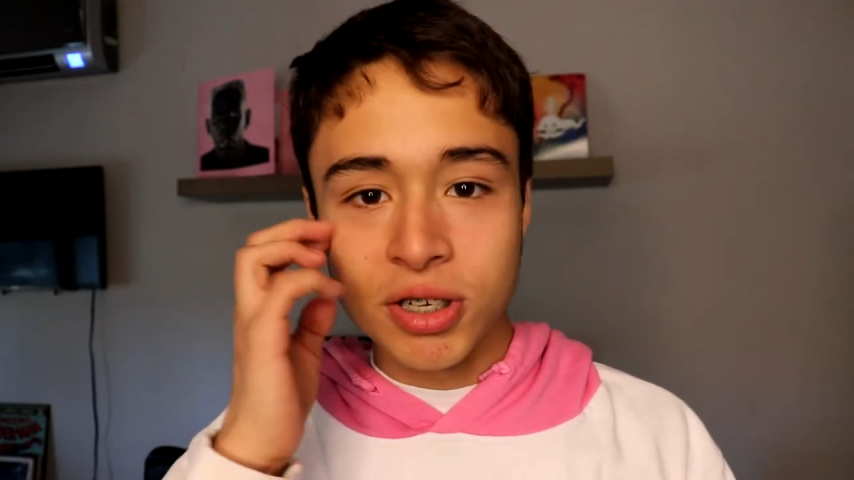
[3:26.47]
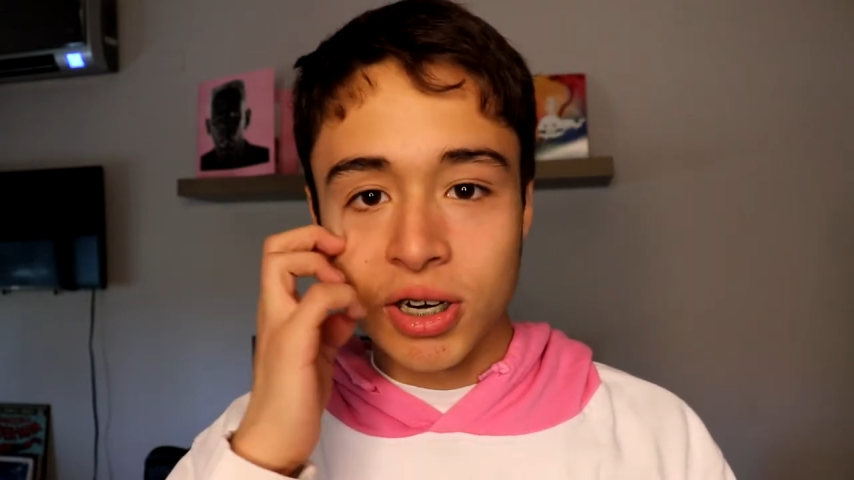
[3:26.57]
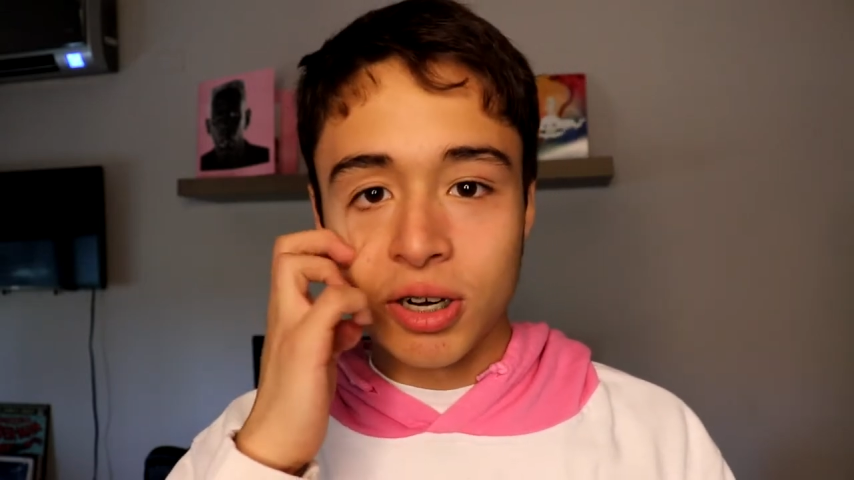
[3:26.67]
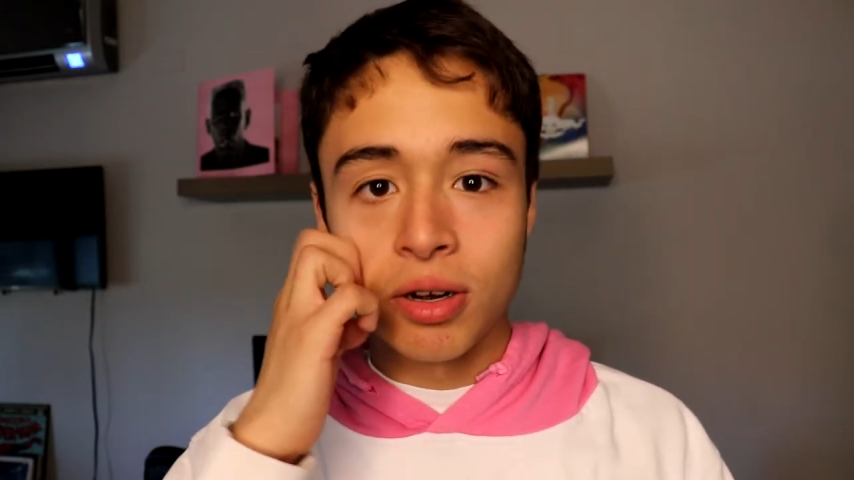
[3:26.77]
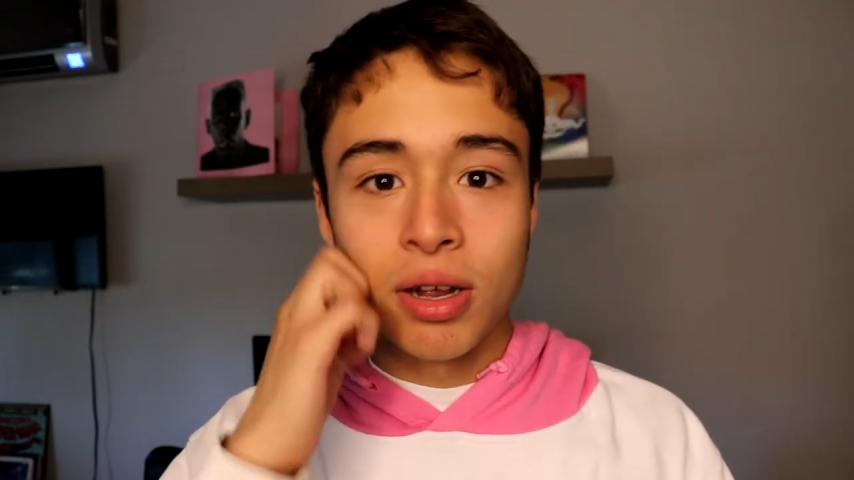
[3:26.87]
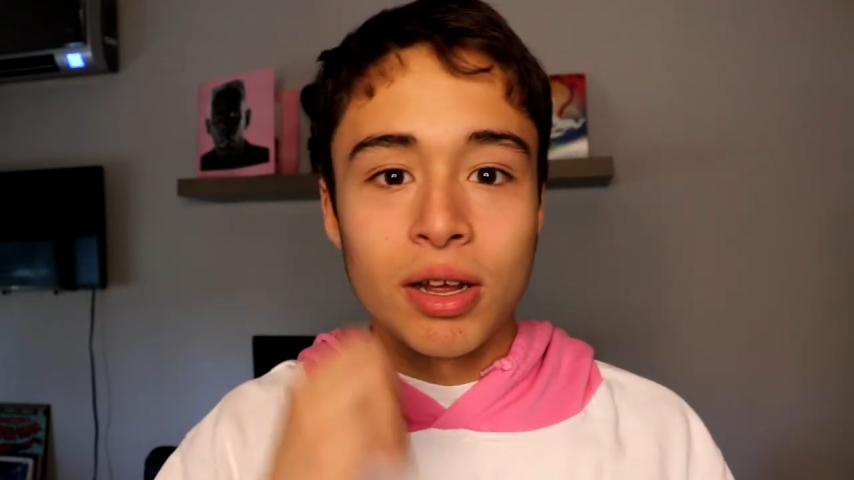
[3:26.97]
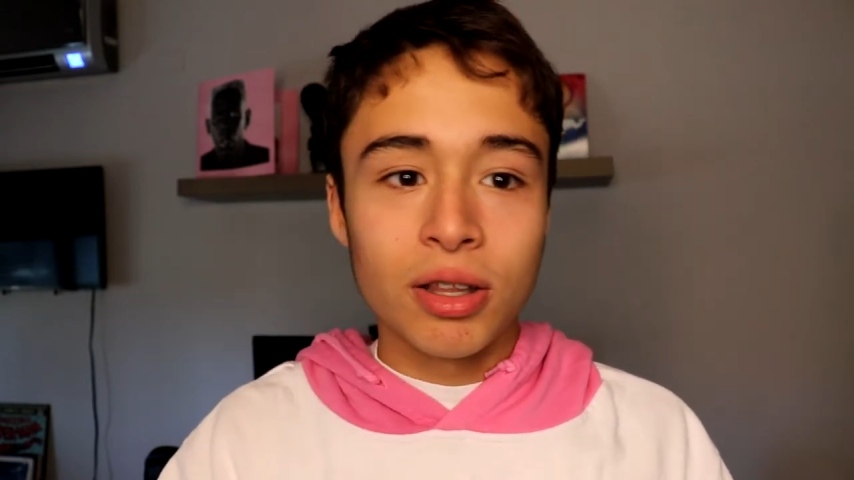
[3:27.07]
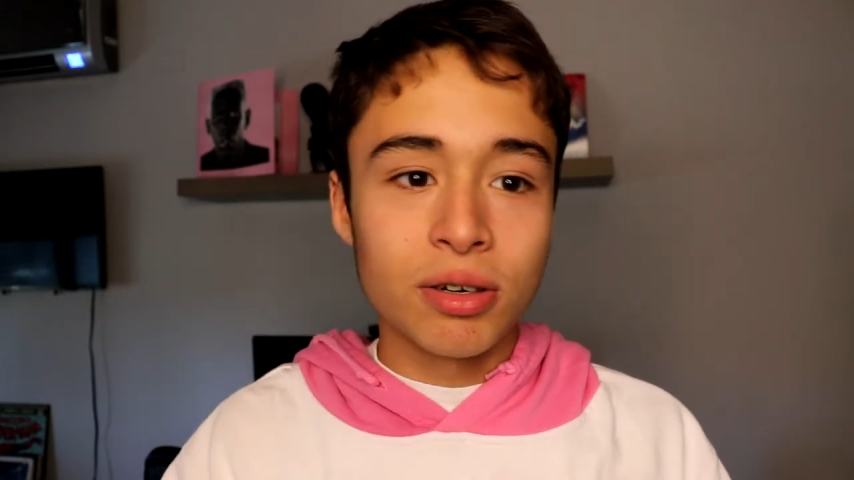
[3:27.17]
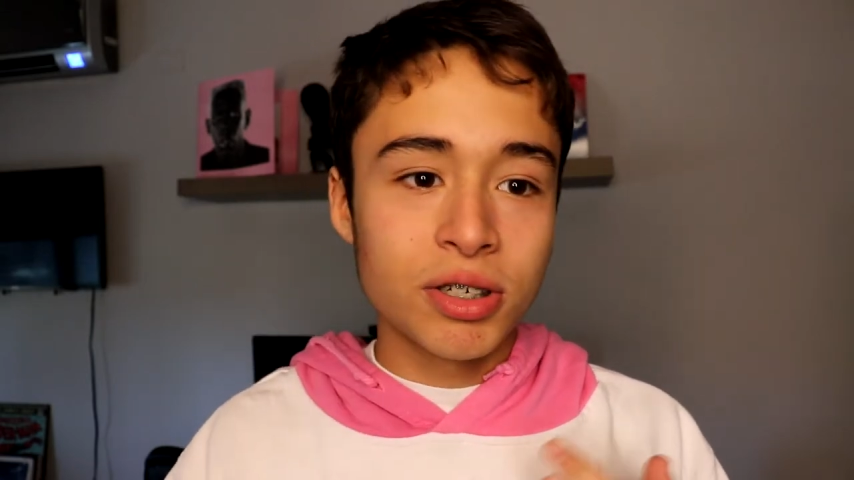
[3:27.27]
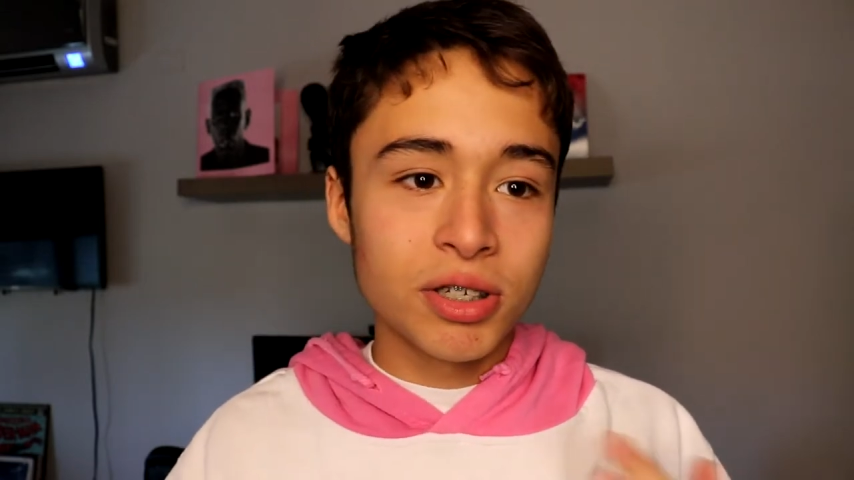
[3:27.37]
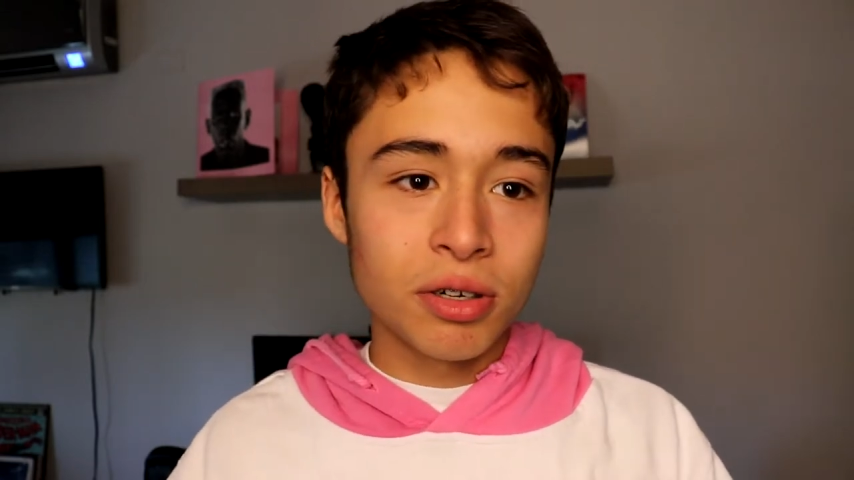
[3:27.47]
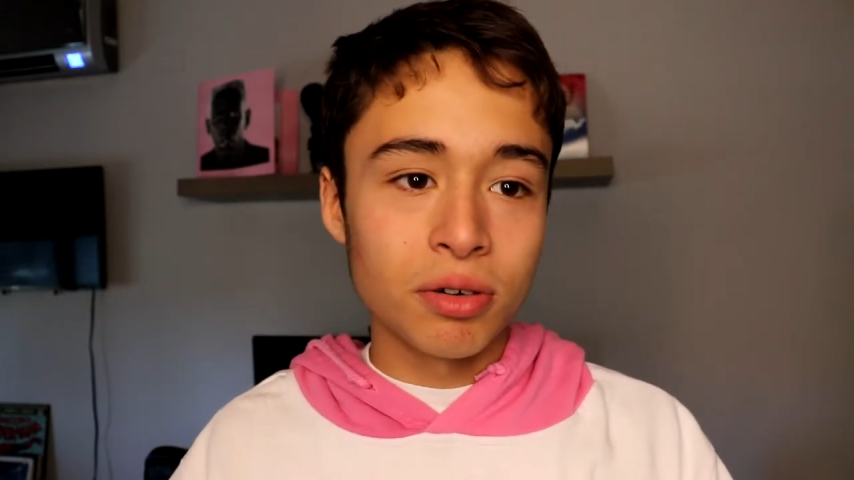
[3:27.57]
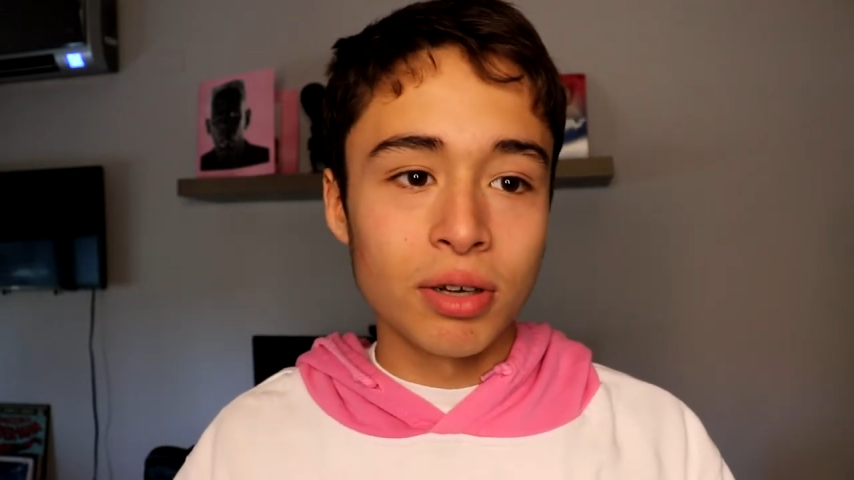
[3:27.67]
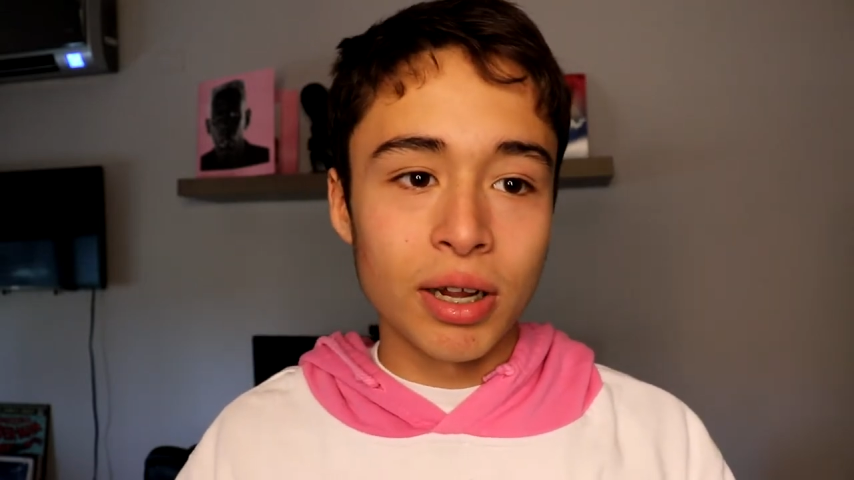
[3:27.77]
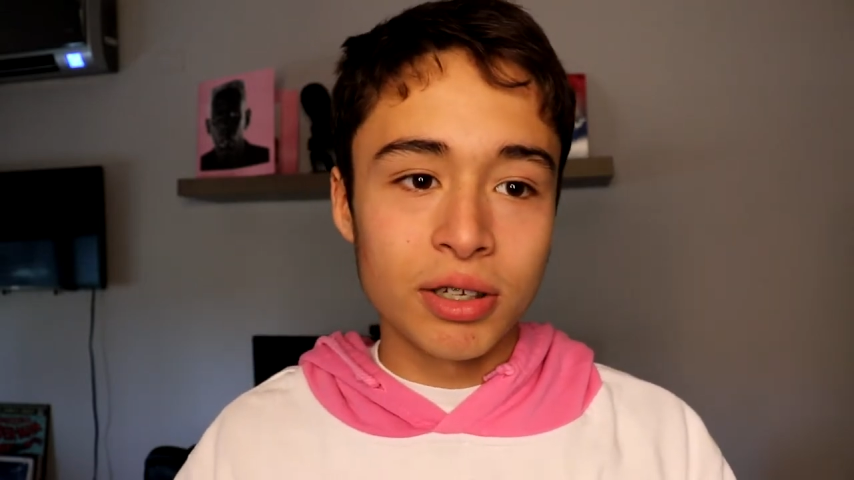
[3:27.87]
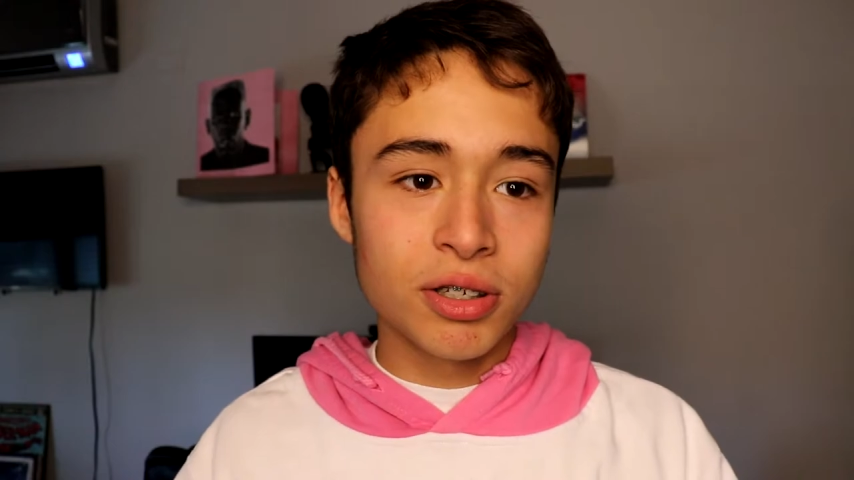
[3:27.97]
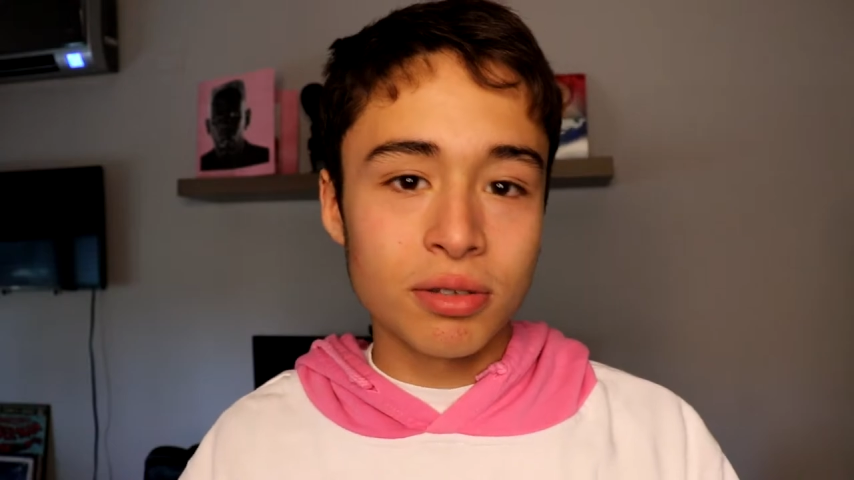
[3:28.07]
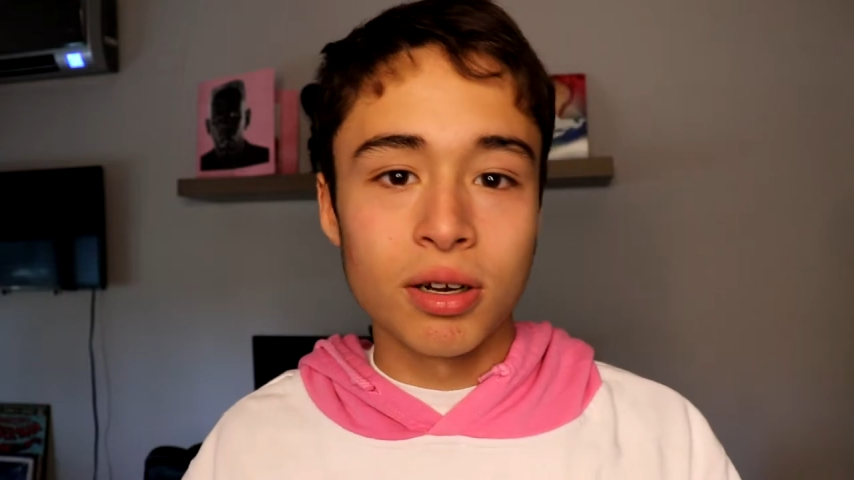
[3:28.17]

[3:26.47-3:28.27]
and all, there's still like